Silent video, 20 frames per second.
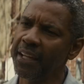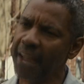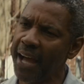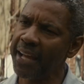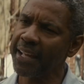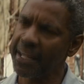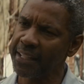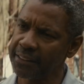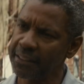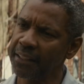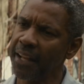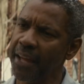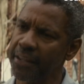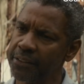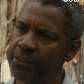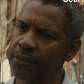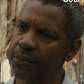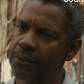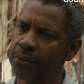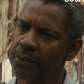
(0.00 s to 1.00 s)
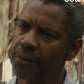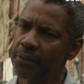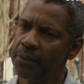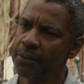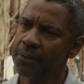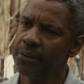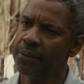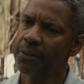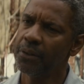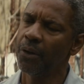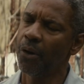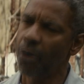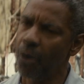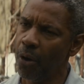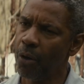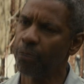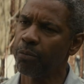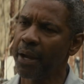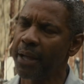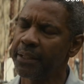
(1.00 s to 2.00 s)
Robertson says Hollywood still has a
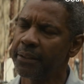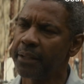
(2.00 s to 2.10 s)
long